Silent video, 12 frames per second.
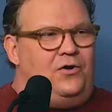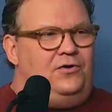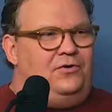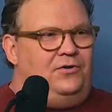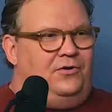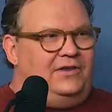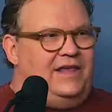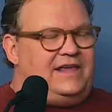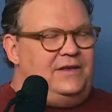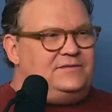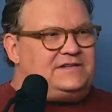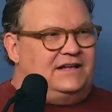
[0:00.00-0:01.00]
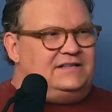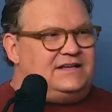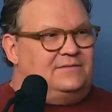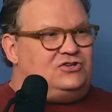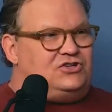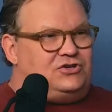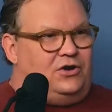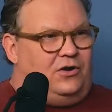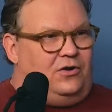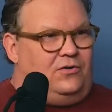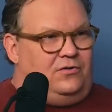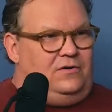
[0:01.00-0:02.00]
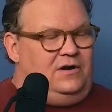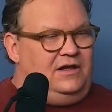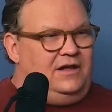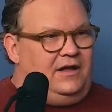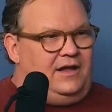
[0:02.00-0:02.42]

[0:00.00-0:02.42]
No. Like, he was on some show,